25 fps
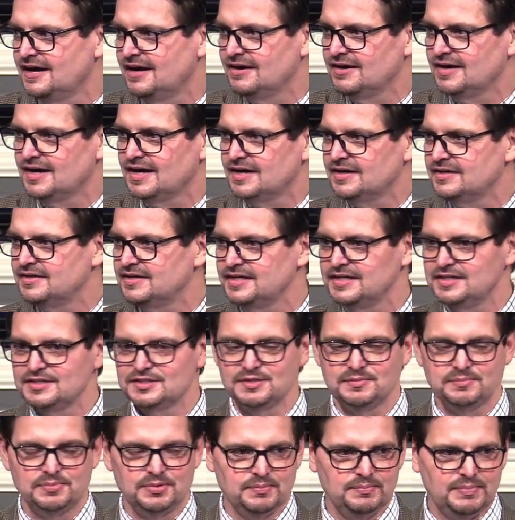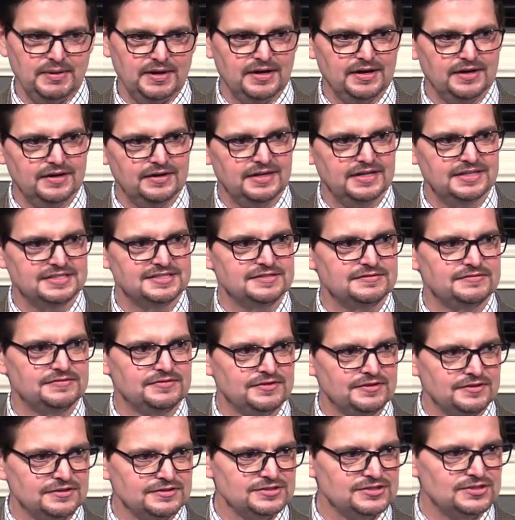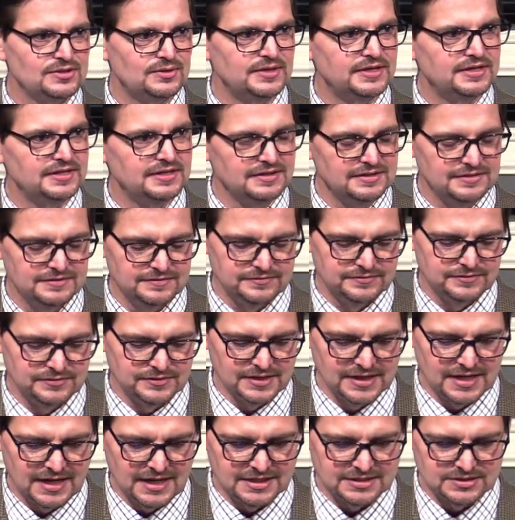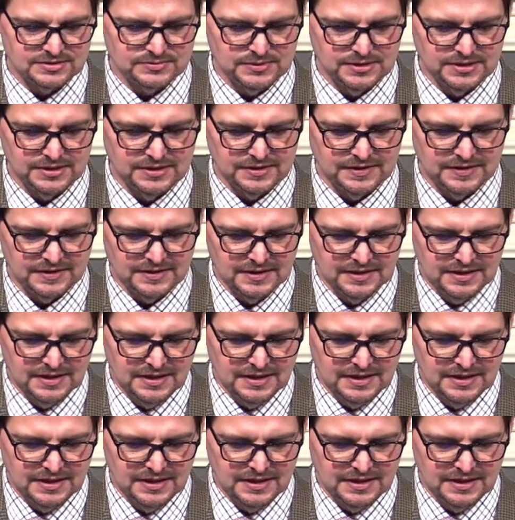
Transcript: our heart isn't prepared, isn't fertile soil for God's word.